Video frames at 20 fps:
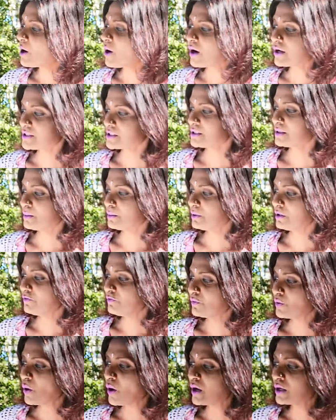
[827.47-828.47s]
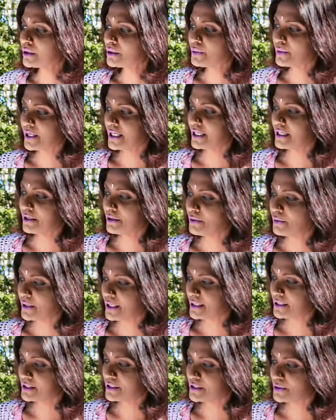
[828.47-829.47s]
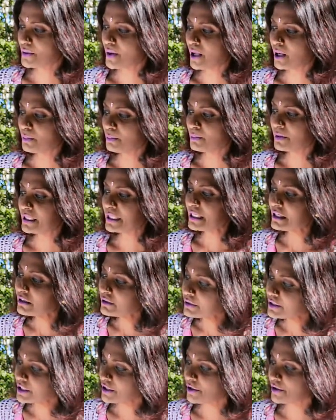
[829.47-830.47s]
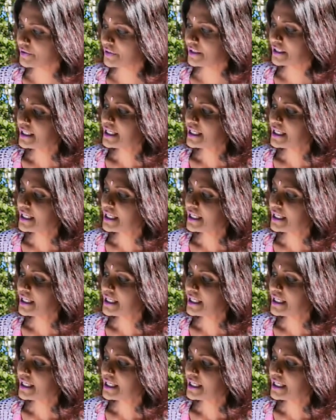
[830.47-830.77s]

awesome if we all created grids to help heal the earth